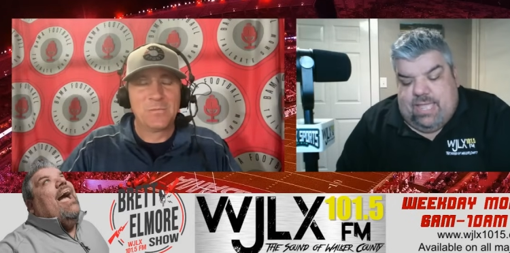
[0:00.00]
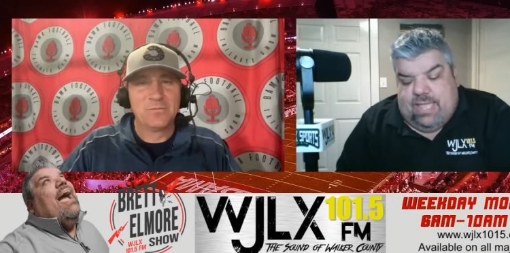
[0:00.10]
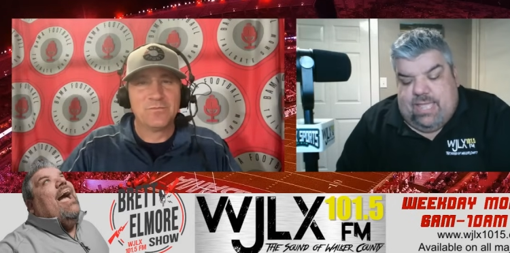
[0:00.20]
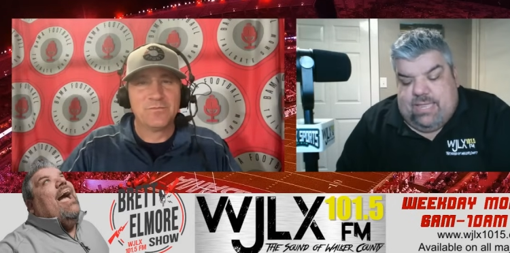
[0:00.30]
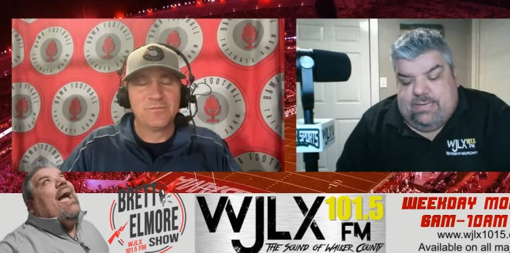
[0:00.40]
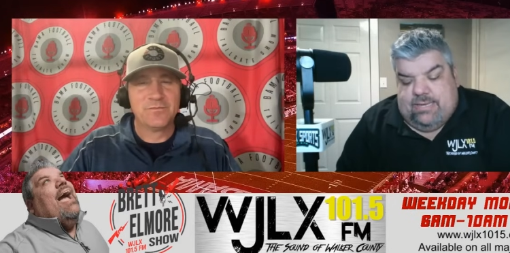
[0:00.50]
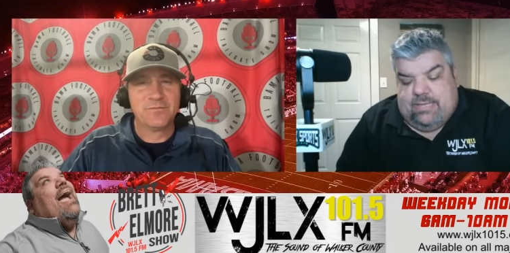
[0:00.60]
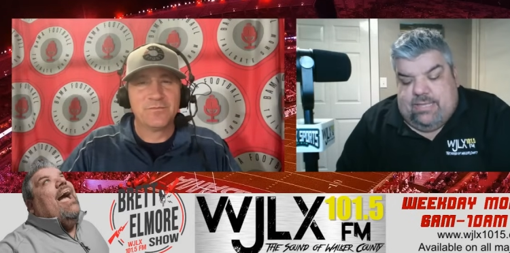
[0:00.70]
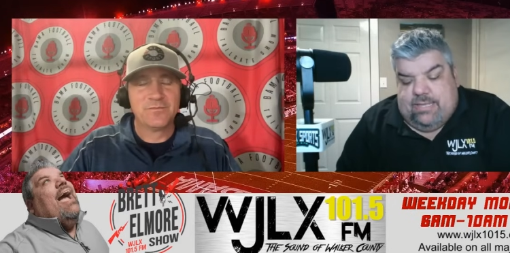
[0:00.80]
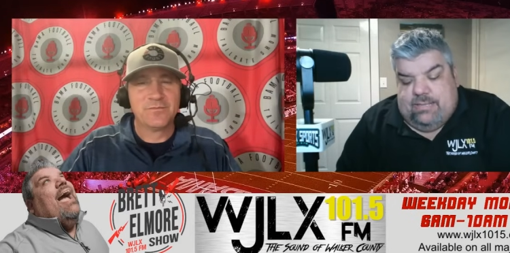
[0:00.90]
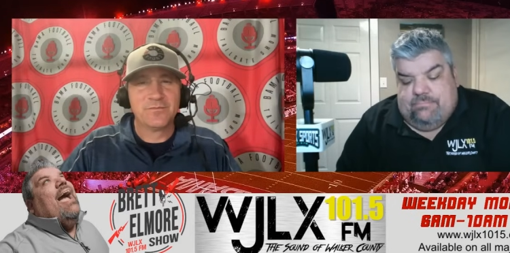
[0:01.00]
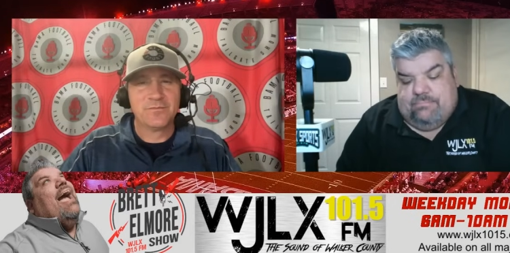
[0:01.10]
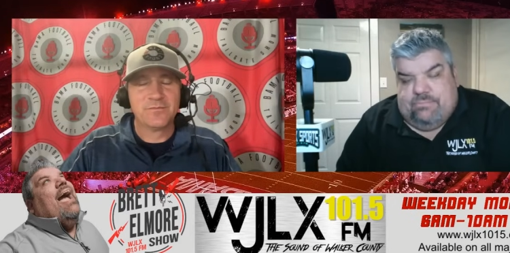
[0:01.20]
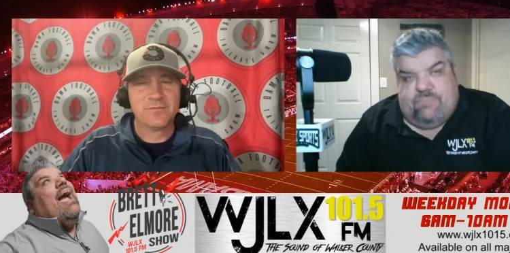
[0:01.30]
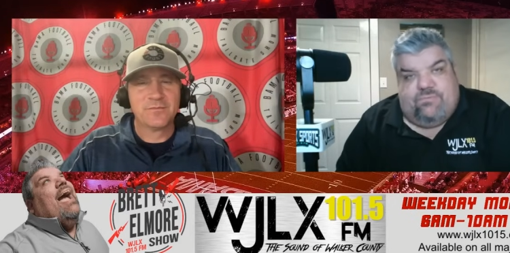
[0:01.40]
Speaker 1: And
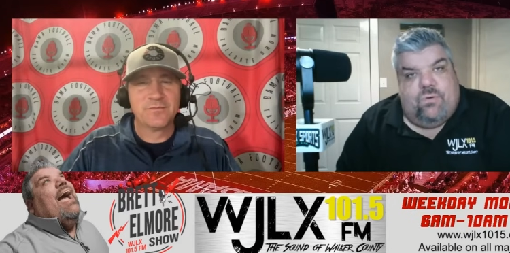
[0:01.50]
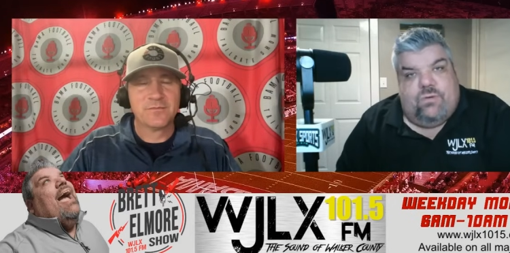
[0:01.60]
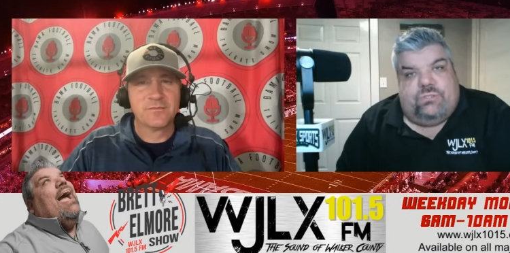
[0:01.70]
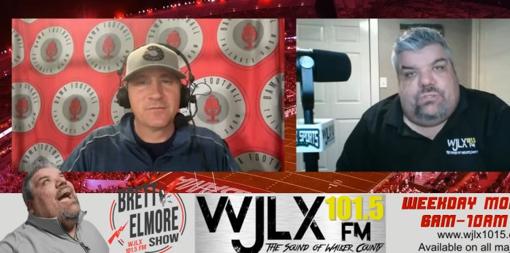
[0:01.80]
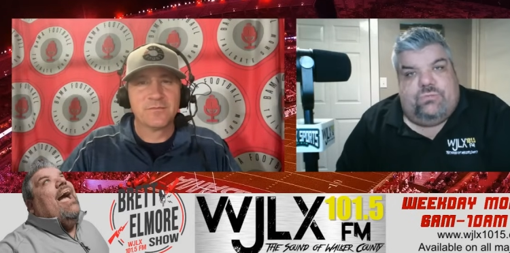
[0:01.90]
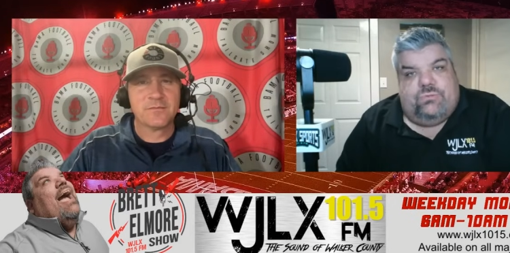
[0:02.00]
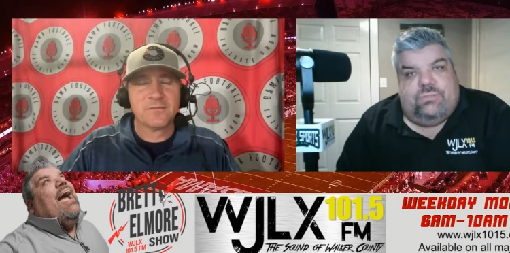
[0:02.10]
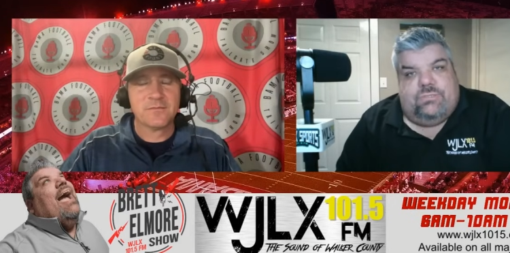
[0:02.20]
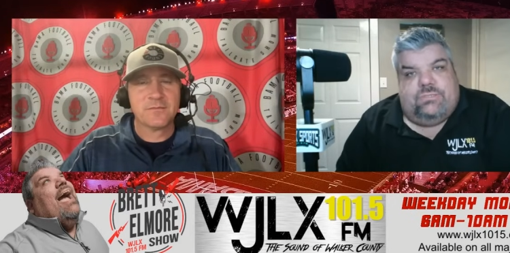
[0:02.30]
look forward to